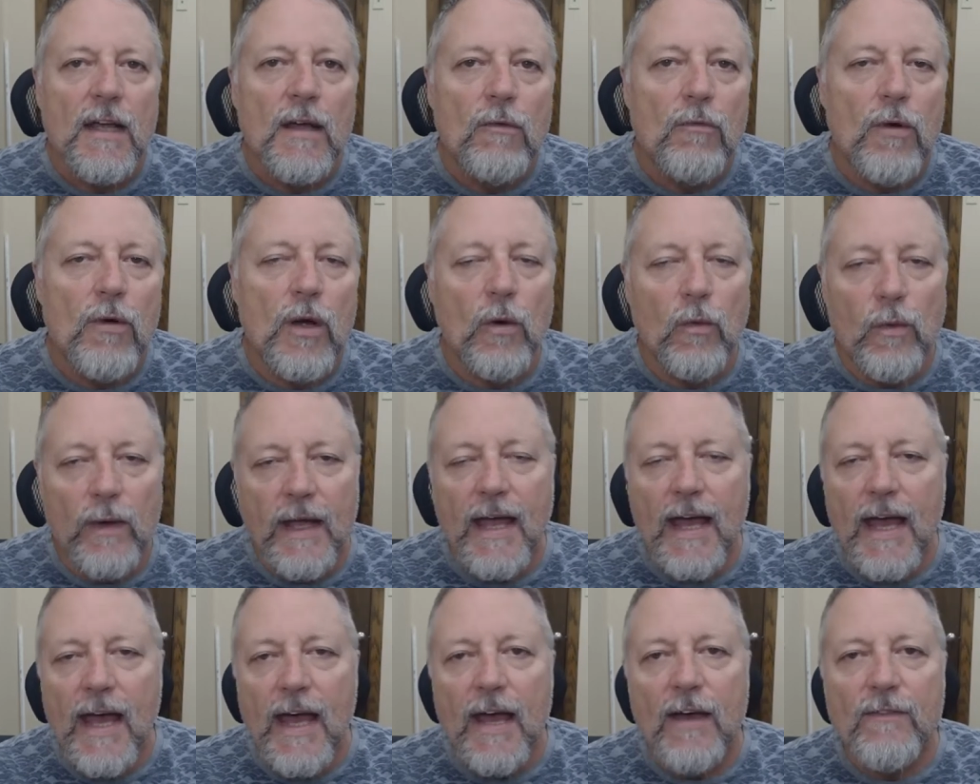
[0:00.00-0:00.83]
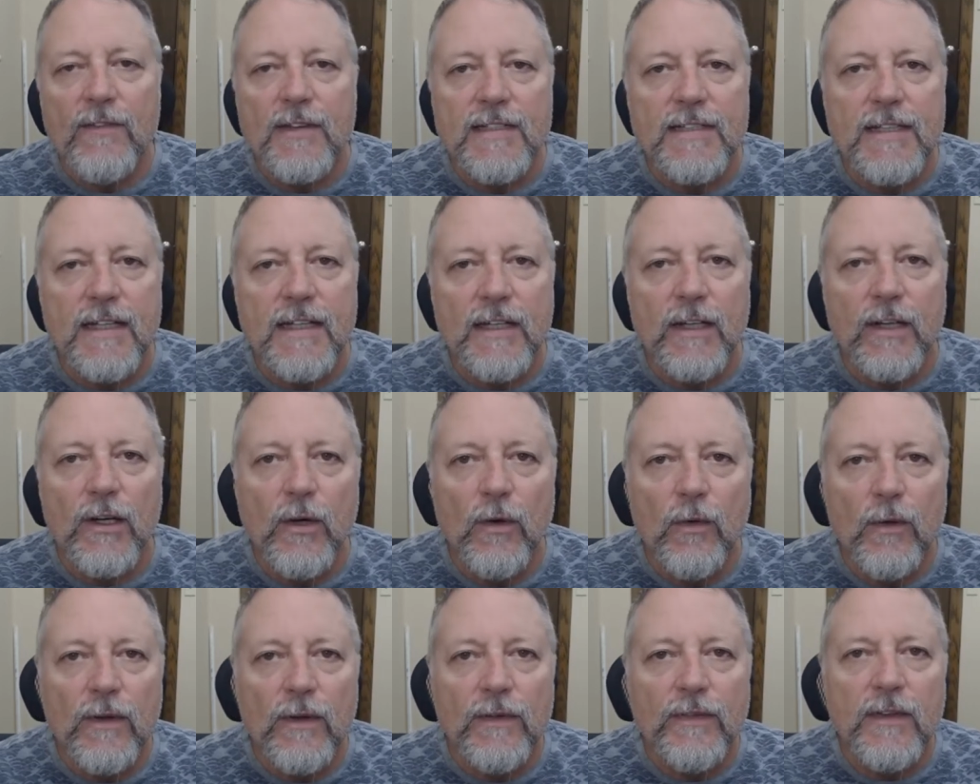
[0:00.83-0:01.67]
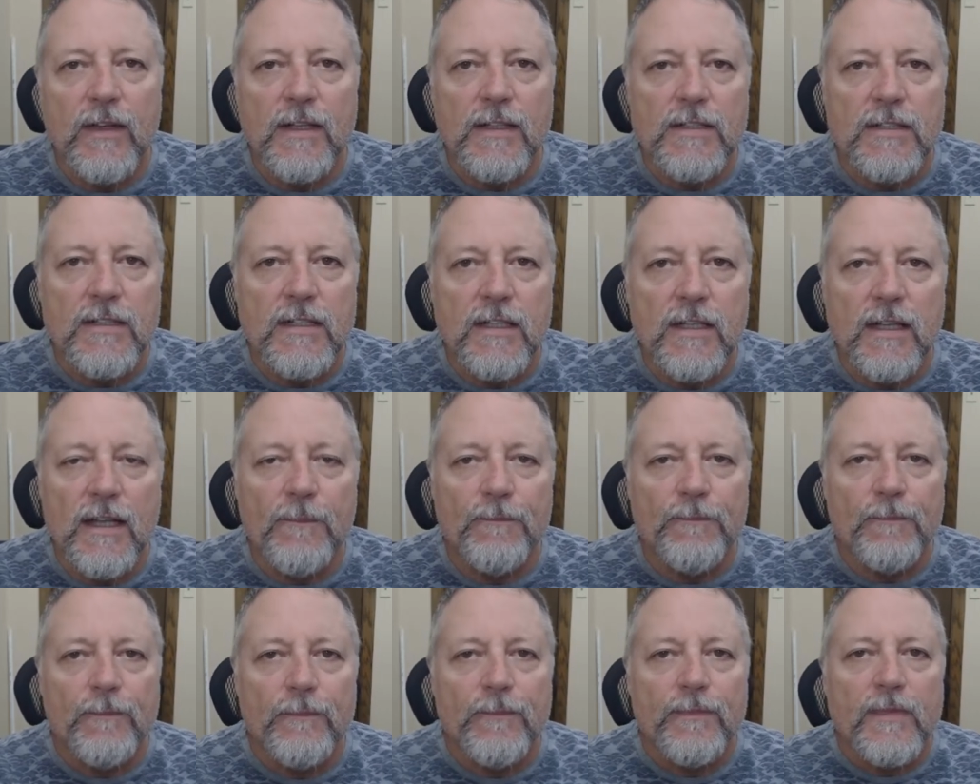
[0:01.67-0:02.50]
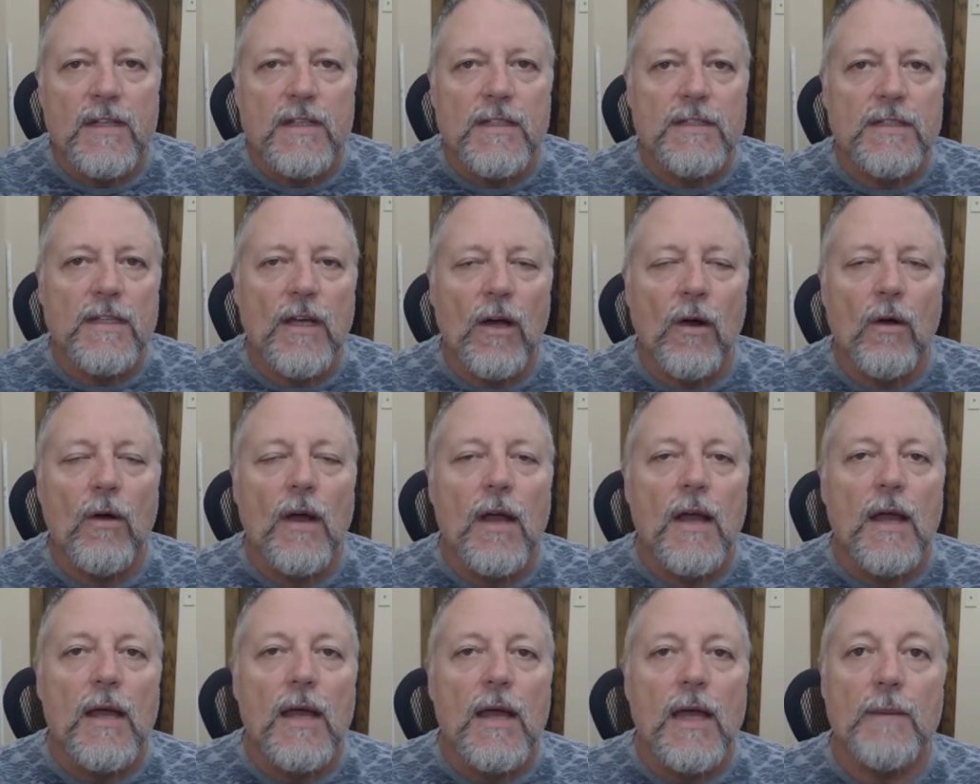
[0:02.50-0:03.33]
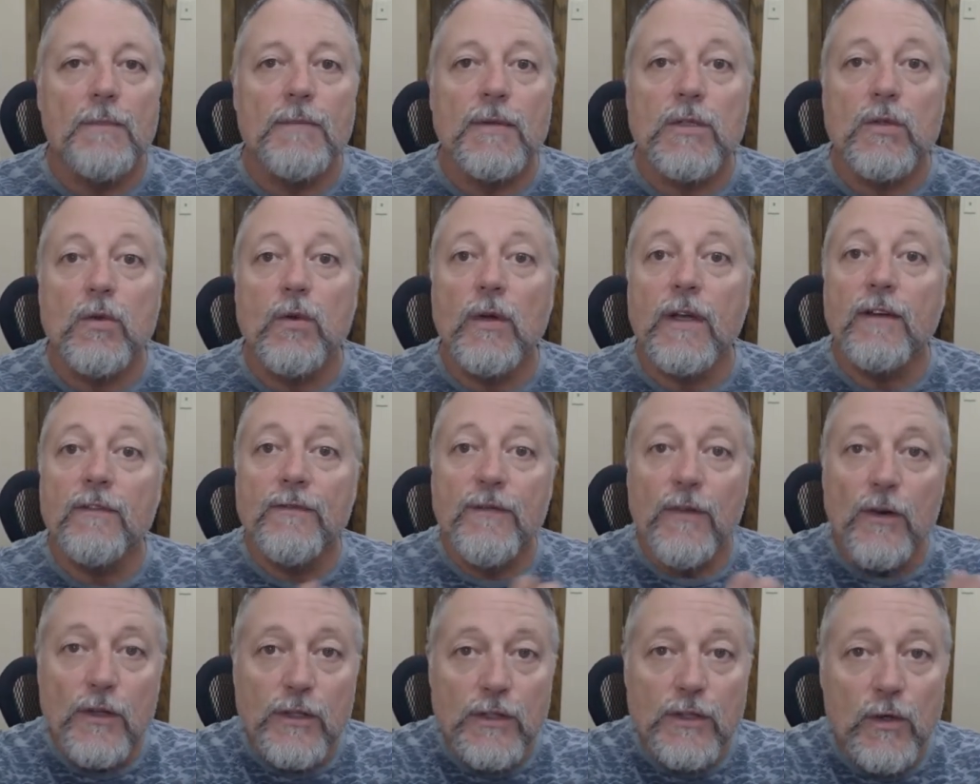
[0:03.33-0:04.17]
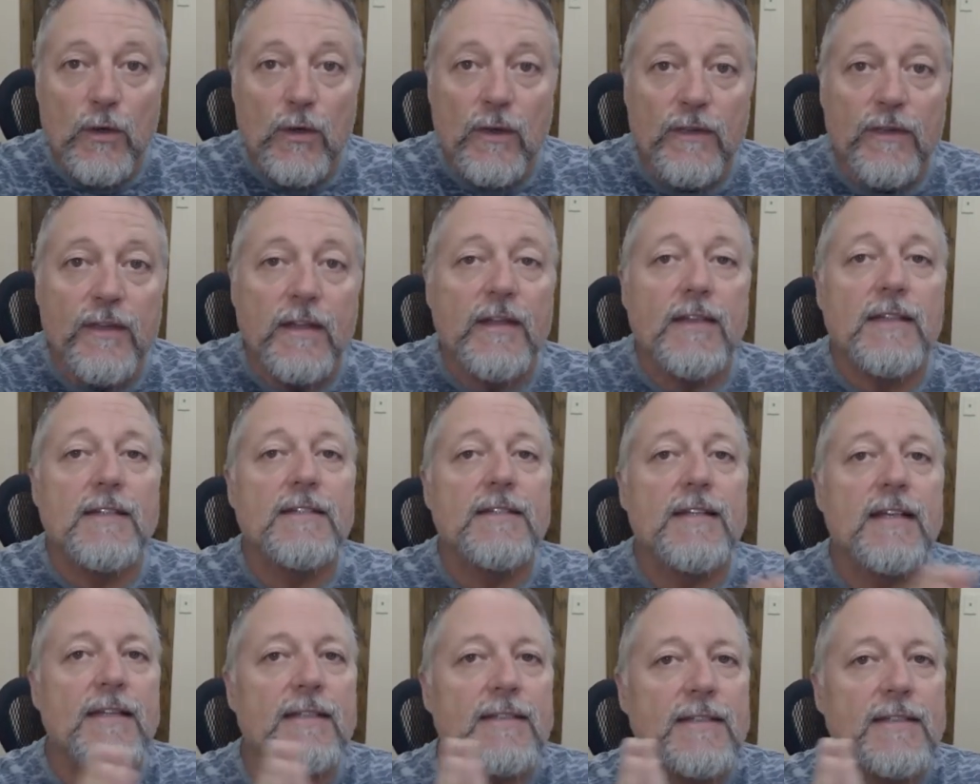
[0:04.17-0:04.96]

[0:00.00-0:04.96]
what we have as 2 Corinthians to them. So in between 1 Corinthians and